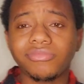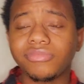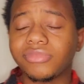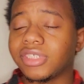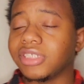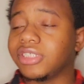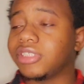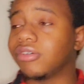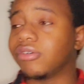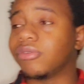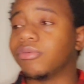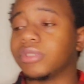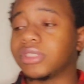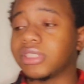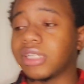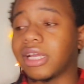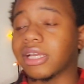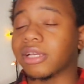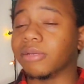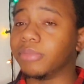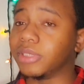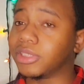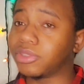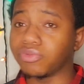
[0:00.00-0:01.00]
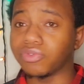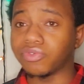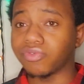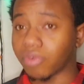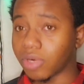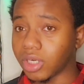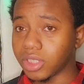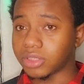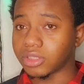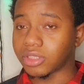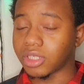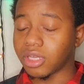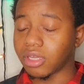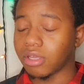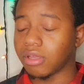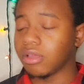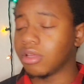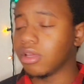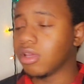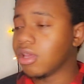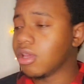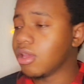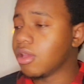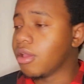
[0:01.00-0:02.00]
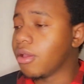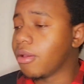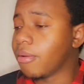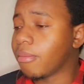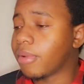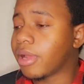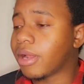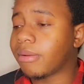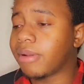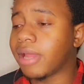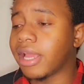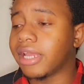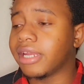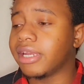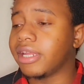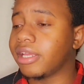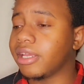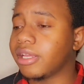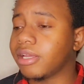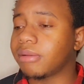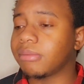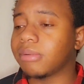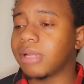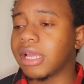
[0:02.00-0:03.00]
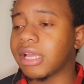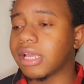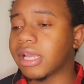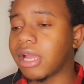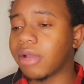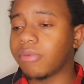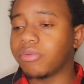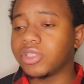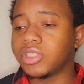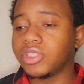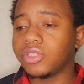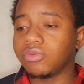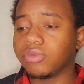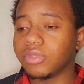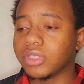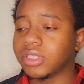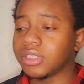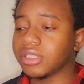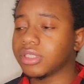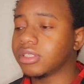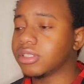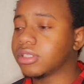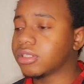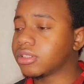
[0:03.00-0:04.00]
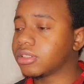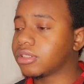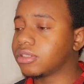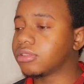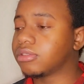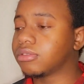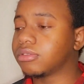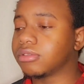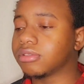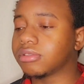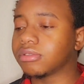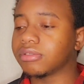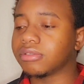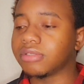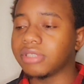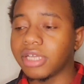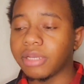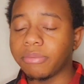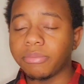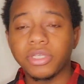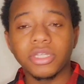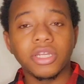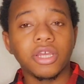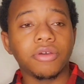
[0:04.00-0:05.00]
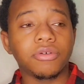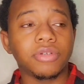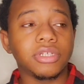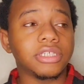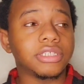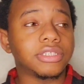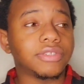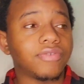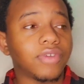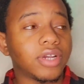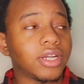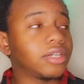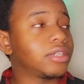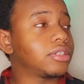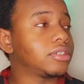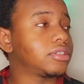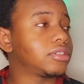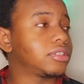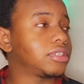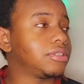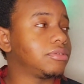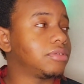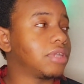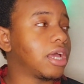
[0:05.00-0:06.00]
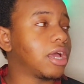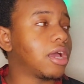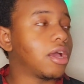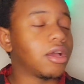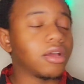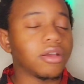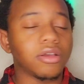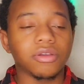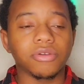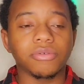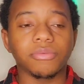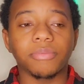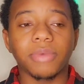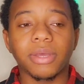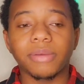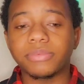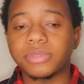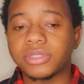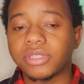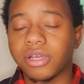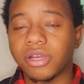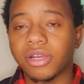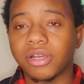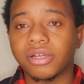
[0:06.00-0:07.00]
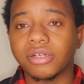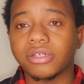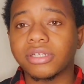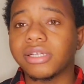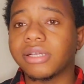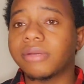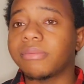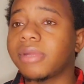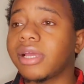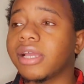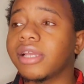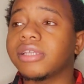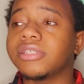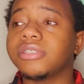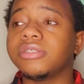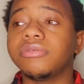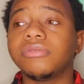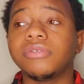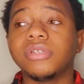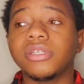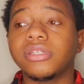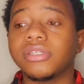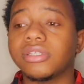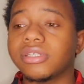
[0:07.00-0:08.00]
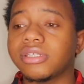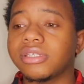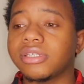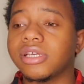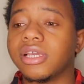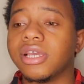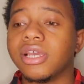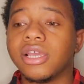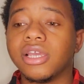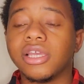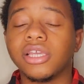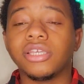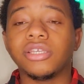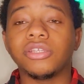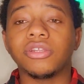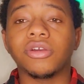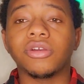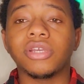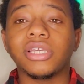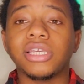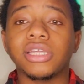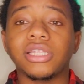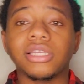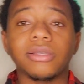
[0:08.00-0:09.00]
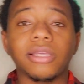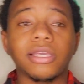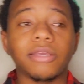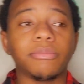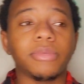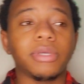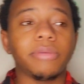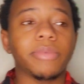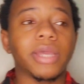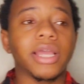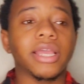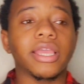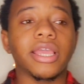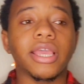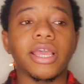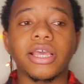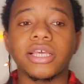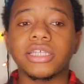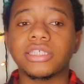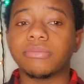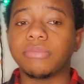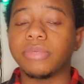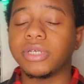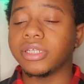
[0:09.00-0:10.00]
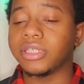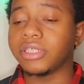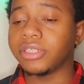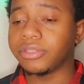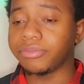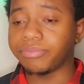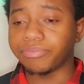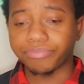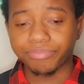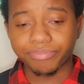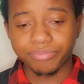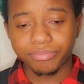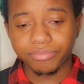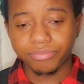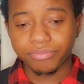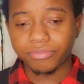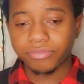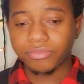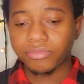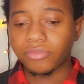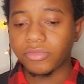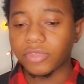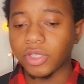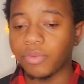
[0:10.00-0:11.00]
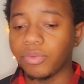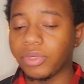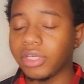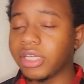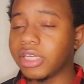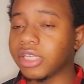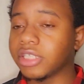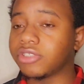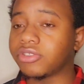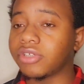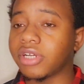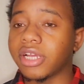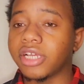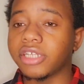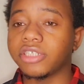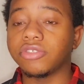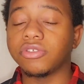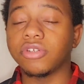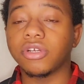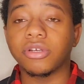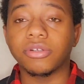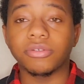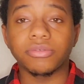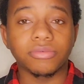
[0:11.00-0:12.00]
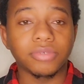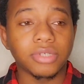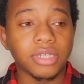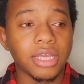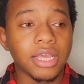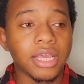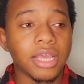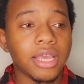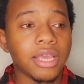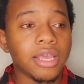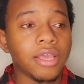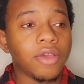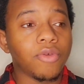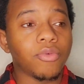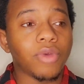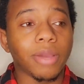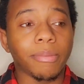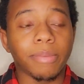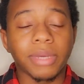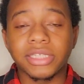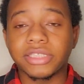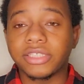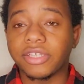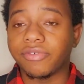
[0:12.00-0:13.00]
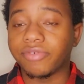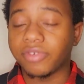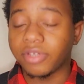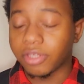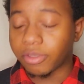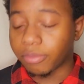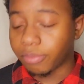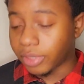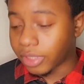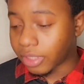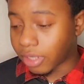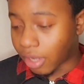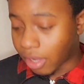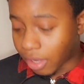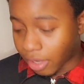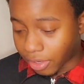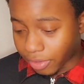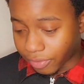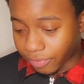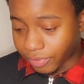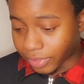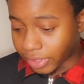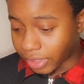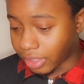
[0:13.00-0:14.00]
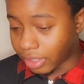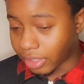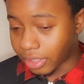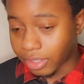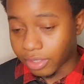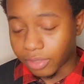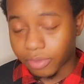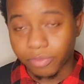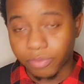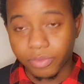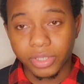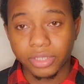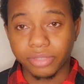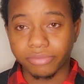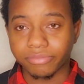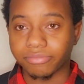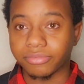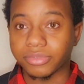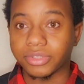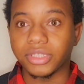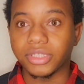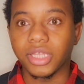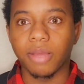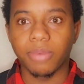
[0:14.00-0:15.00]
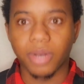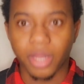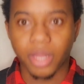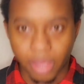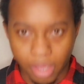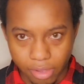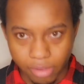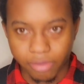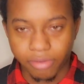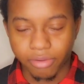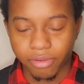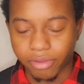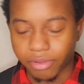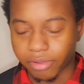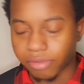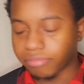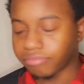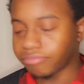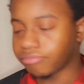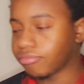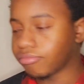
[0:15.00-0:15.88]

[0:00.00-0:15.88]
So it wasn't like a bitch was freezing. I'm like, damn, like I wish you would have let me know this first. He was like, oh, I'm sorry. I'm like, you good. You know, he ended up giving me my gas money. We get dressed, you know, wipe myself a little bit off again with the blanket.